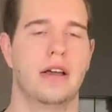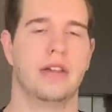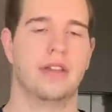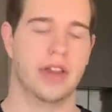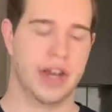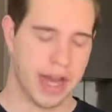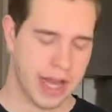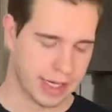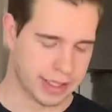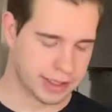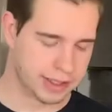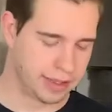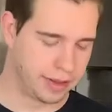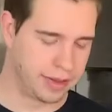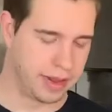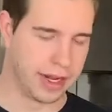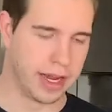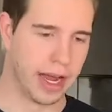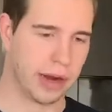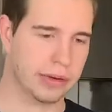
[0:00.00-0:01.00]
The next
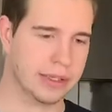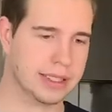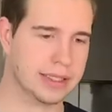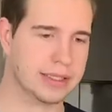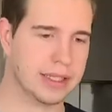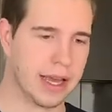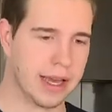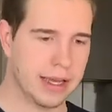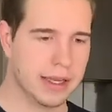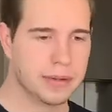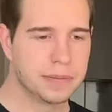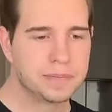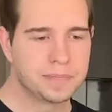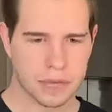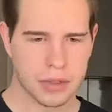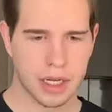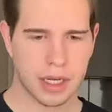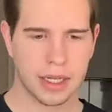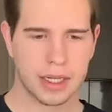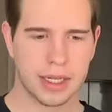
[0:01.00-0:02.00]
thing I would say
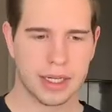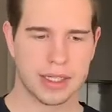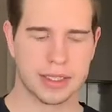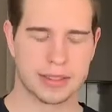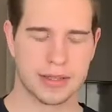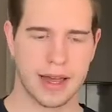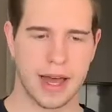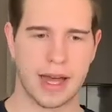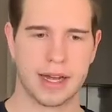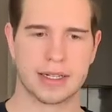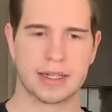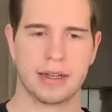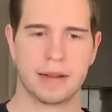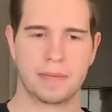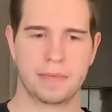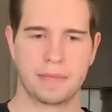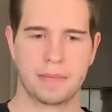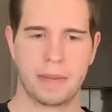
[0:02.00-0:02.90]
is that